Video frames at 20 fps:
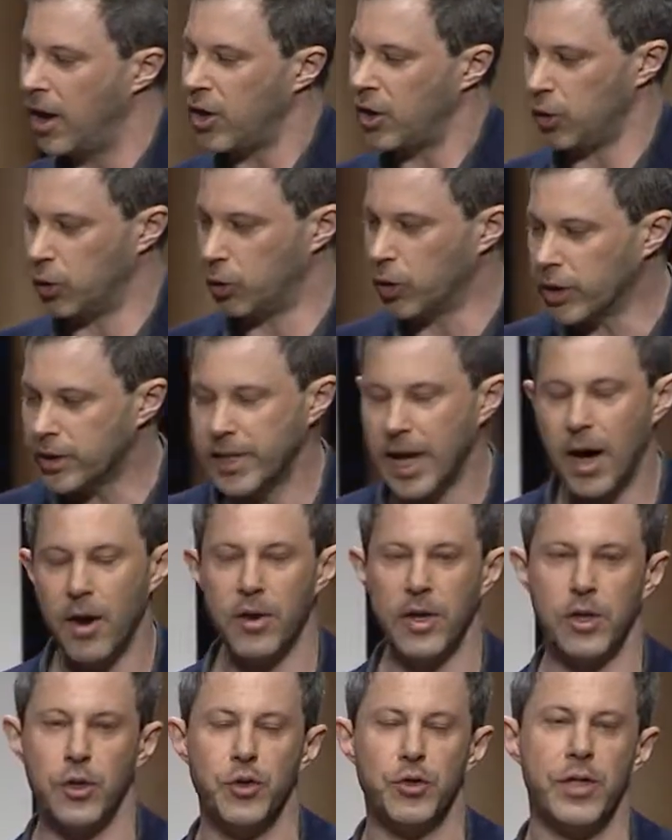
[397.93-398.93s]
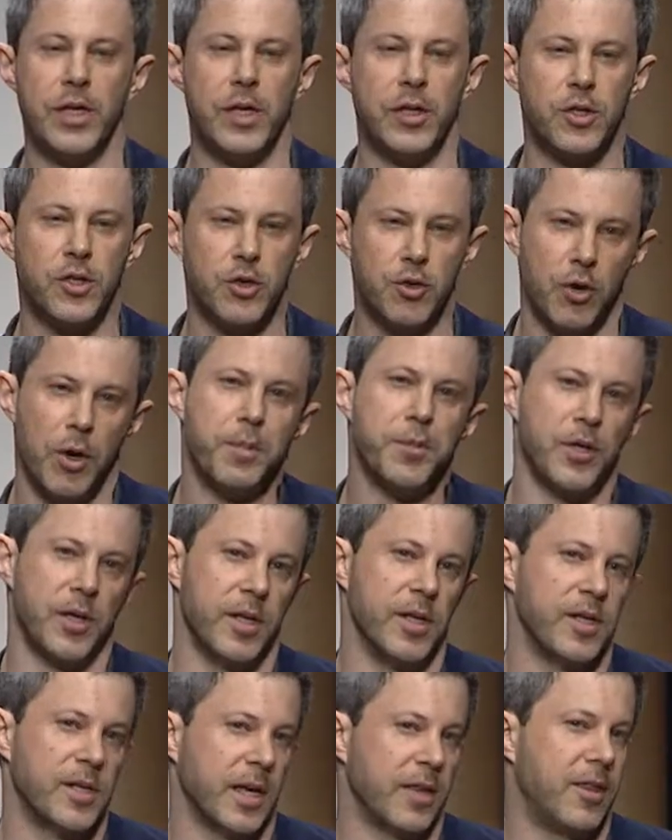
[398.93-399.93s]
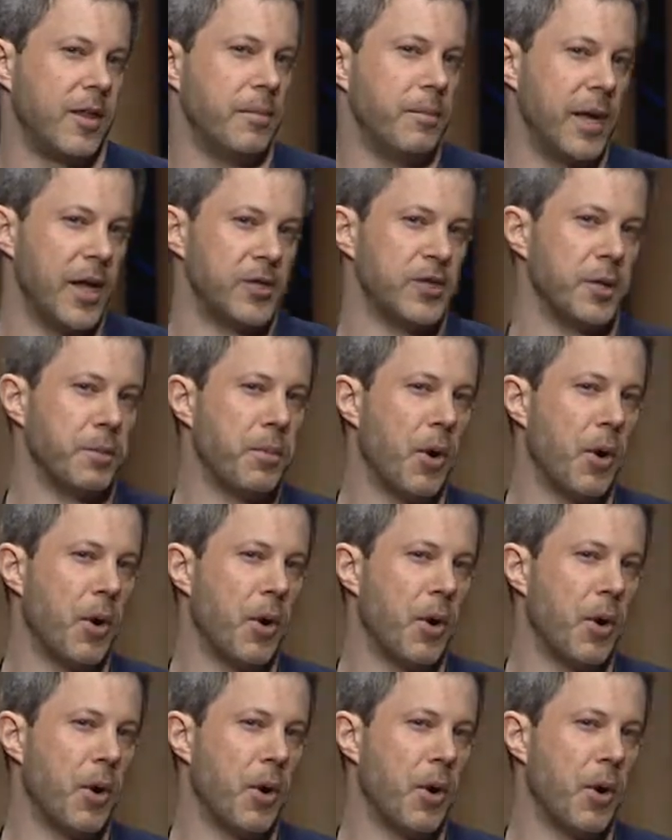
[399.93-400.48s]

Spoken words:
You look down and you see inscriptions like the amazing